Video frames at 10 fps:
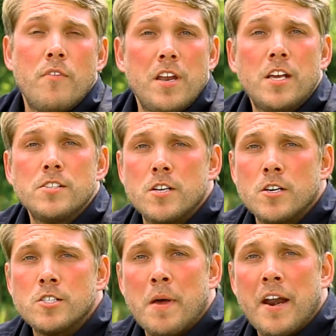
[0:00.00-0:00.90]
you have any
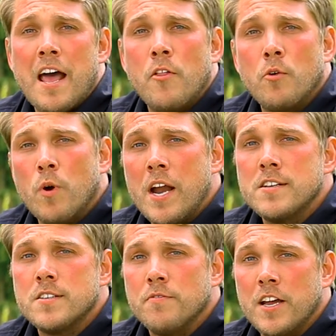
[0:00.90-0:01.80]
concerns about how the
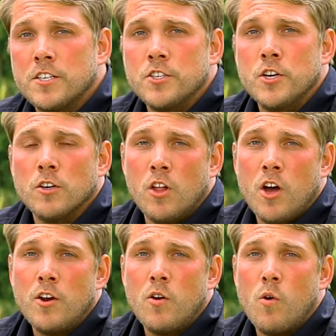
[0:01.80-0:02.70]
rain has affected your
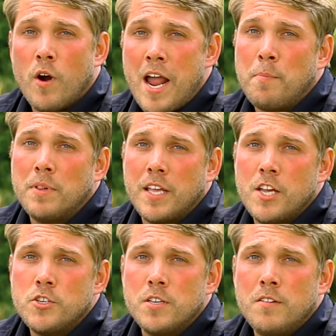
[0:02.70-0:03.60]
lawn or
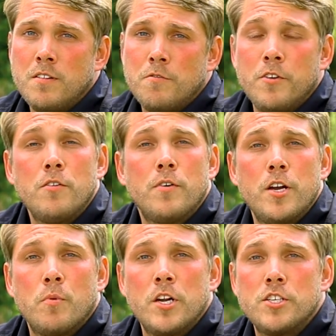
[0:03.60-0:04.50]
application, feel free to